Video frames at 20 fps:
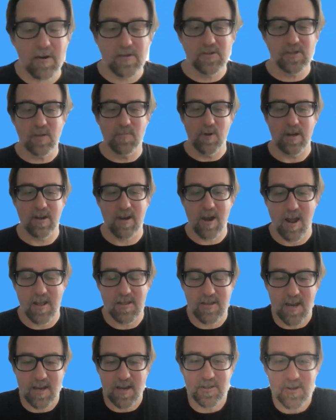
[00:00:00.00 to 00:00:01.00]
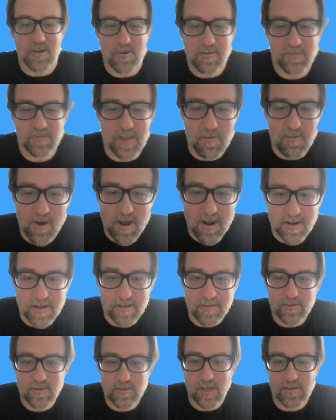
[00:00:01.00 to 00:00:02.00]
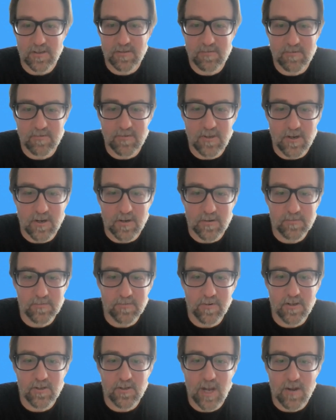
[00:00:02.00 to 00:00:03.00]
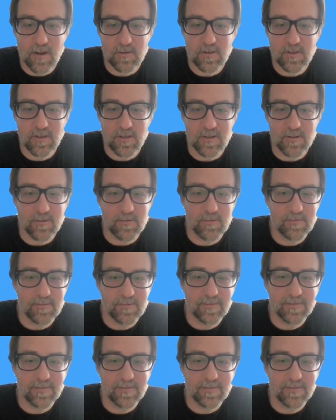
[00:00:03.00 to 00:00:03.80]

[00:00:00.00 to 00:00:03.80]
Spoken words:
can someone contact you if they want to just, reach out to you?